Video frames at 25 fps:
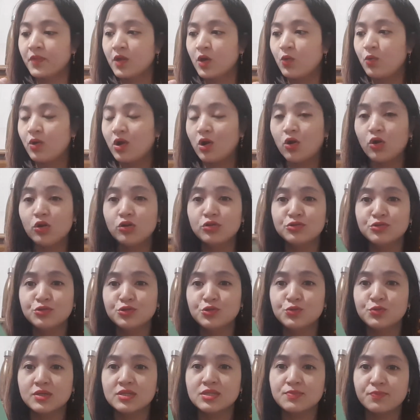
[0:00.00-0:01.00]
where all you
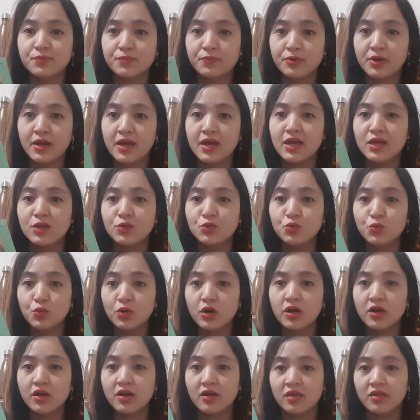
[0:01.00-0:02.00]
do is pray and
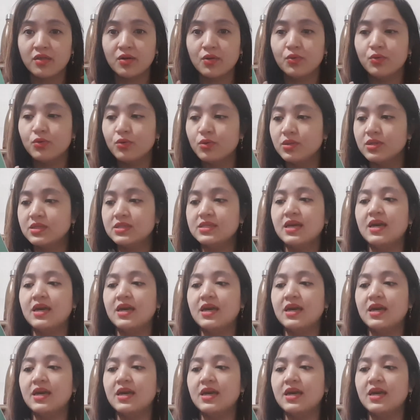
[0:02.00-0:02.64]
work the whole